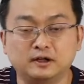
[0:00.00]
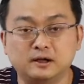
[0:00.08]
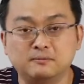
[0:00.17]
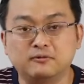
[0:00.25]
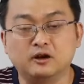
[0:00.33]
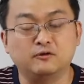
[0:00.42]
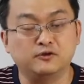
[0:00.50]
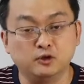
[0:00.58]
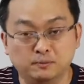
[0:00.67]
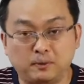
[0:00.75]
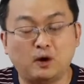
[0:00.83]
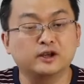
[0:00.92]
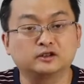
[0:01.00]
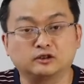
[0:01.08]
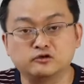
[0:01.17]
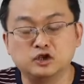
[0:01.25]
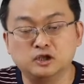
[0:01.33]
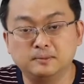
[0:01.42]
a few points
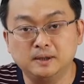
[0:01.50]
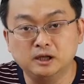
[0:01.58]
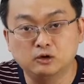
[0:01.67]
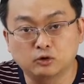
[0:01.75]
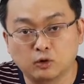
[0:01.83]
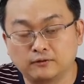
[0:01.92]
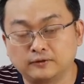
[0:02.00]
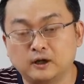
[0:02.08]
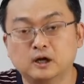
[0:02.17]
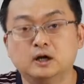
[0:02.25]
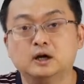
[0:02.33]
of GDP growth